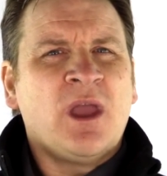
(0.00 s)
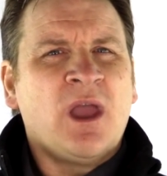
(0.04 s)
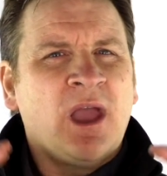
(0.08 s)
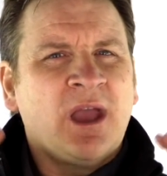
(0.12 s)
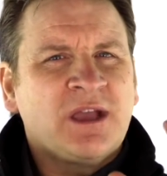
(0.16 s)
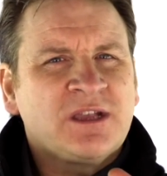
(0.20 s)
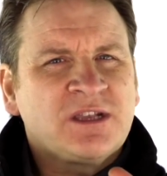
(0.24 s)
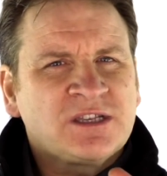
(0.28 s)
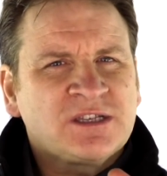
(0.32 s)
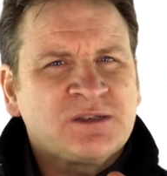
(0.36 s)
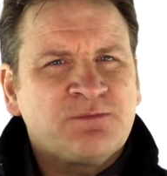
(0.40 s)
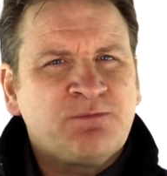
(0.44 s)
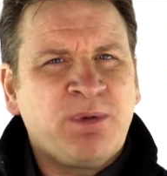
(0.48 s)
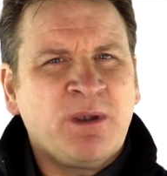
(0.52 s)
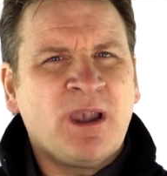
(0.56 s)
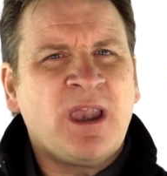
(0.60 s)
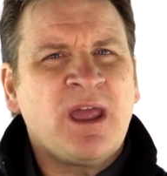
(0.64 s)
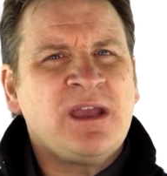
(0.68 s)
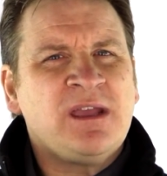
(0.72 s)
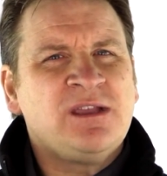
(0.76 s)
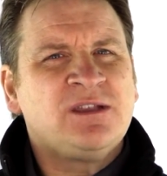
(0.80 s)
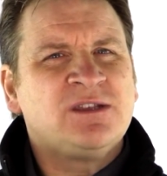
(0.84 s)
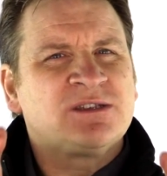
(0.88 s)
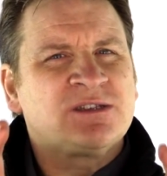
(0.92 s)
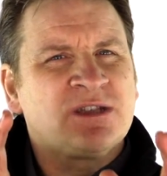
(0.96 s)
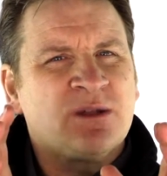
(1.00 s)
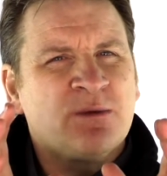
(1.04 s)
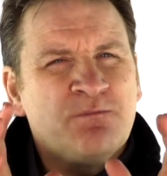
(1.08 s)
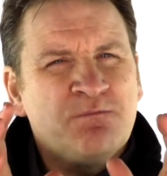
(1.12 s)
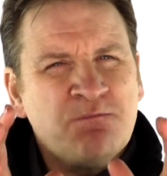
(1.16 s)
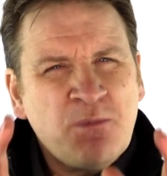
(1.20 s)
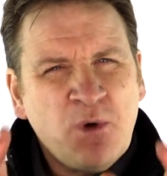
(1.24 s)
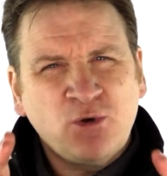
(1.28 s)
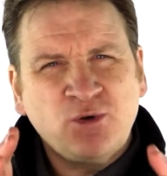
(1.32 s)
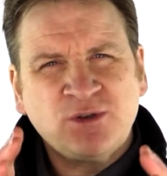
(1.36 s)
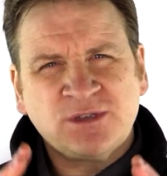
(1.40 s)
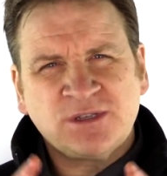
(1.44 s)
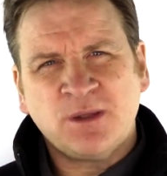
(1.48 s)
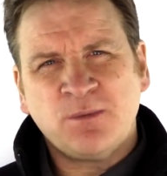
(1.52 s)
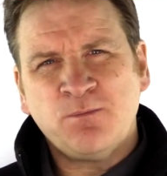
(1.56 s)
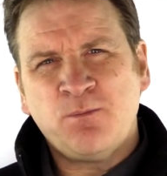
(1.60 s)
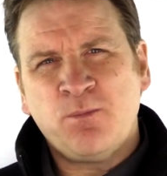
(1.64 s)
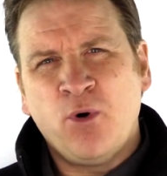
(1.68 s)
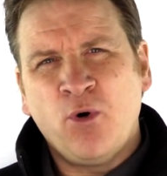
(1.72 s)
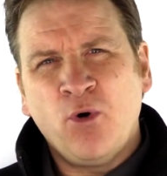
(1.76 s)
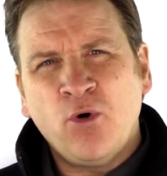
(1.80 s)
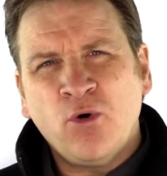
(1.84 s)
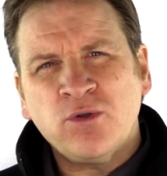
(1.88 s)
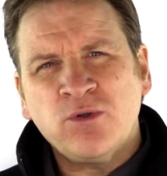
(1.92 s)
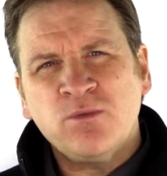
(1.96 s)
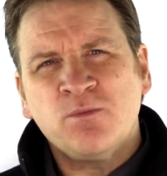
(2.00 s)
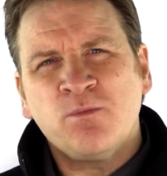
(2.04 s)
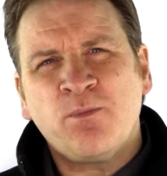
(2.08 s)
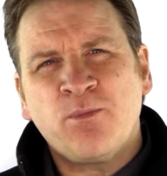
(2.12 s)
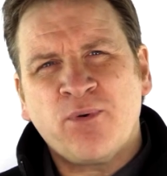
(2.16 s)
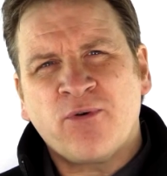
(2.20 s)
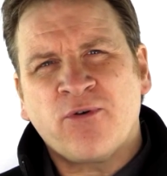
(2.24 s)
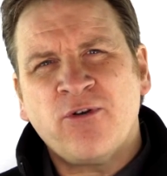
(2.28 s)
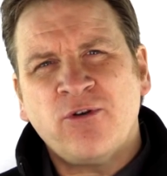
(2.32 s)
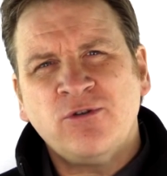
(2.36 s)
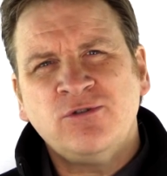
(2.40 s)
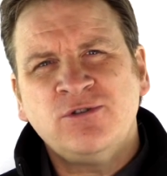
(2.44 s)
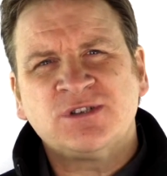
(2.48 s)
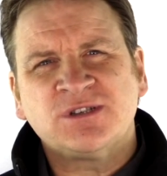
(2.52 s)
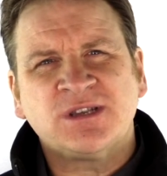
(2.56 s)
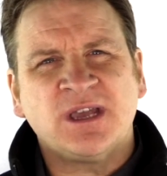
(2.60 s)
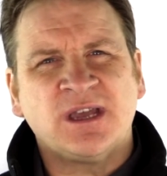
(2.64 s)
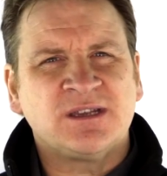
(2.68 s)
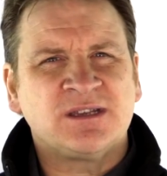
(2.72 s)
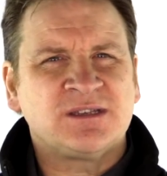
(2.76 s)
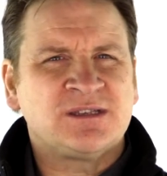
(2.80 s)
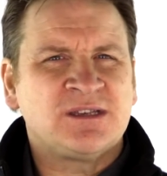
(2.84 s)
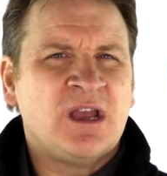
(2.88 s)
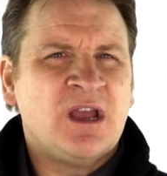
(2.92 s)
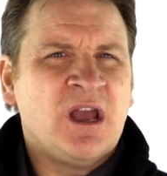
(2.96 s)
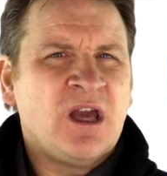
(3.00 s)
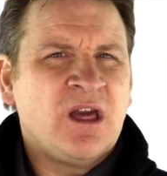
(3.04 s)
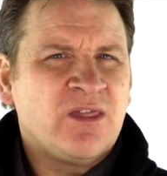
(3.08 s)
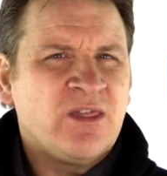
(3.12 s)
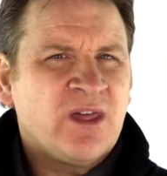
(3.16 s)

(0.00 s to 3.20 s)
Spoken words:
explains the most important process